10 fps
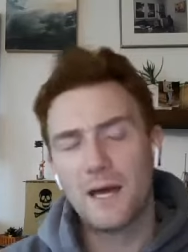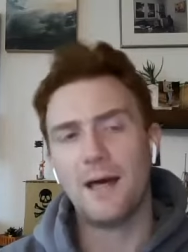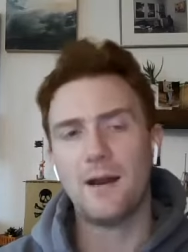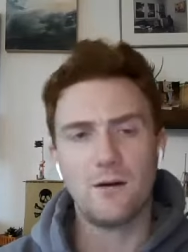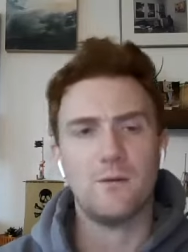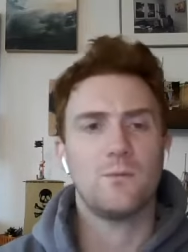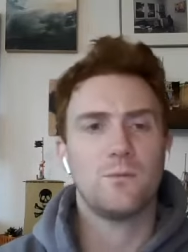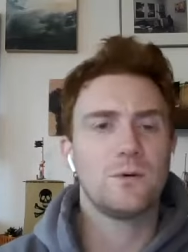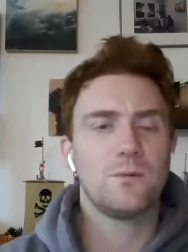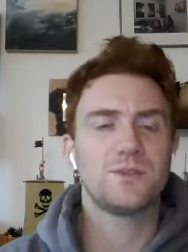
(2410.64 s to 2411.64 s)
I don't know.
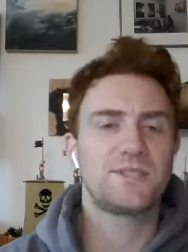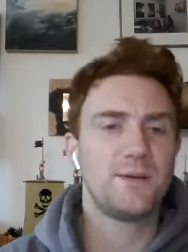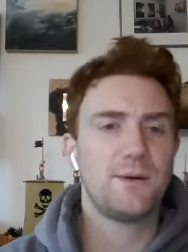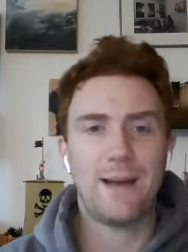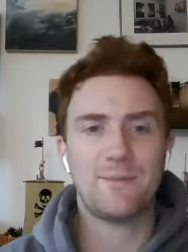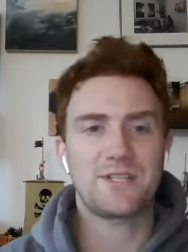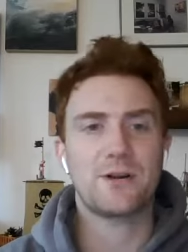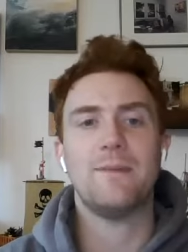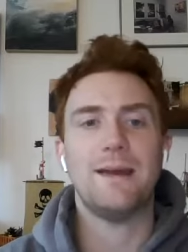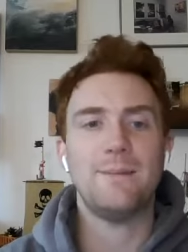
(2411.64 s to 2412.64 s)
We'll, we'll see what happens
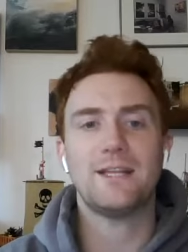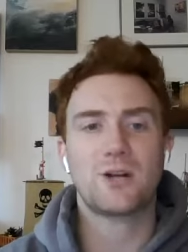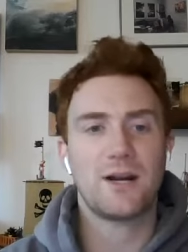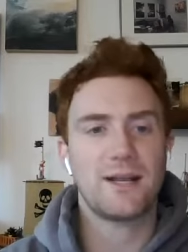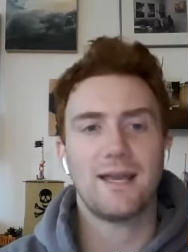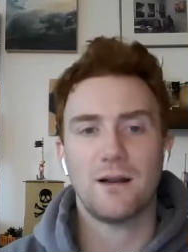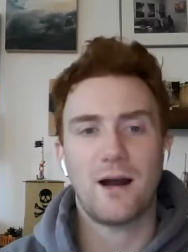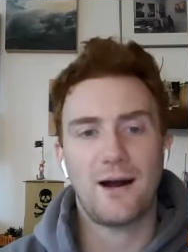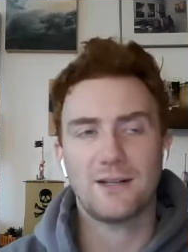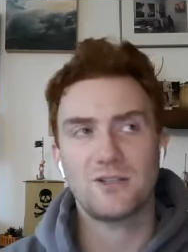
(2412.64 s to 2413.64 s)
here. Maybe they try to get
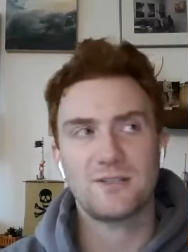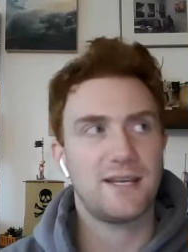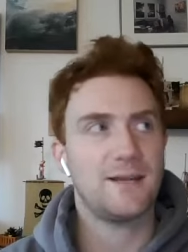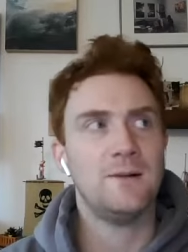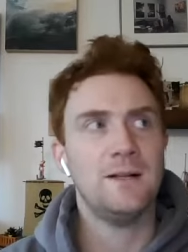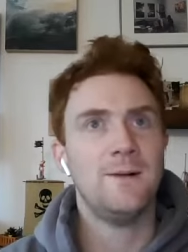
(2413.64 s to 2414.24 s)
Hodgins in